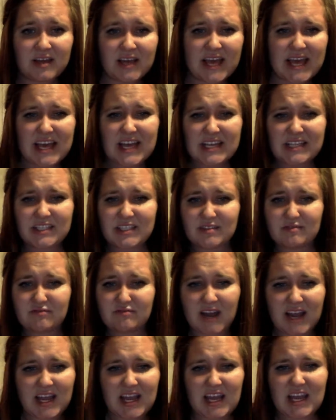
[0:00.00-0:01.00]
It's
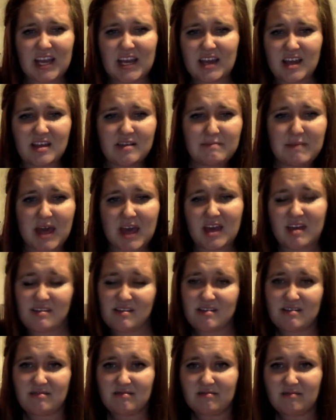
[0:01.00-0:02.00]
raining
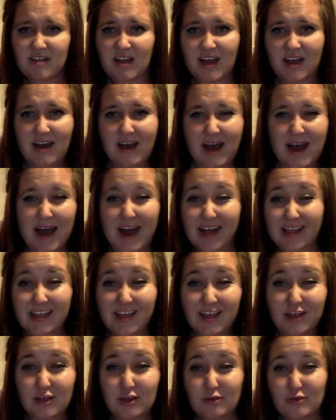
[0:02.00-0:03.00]
men.
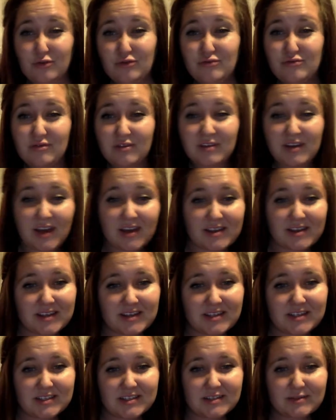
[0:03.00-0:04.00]
Hallelujah,
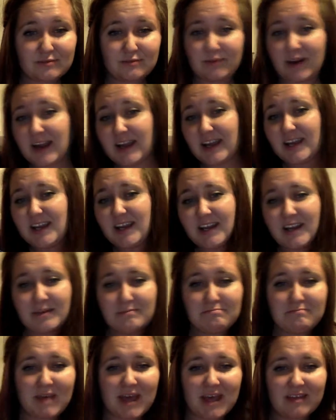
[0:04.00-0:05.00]
it's
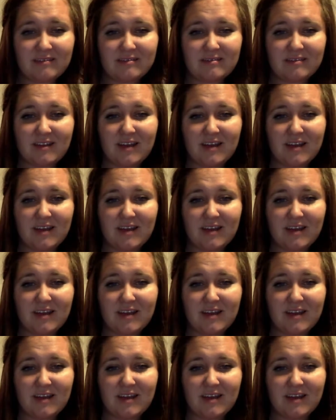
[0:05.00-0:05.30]
raining men.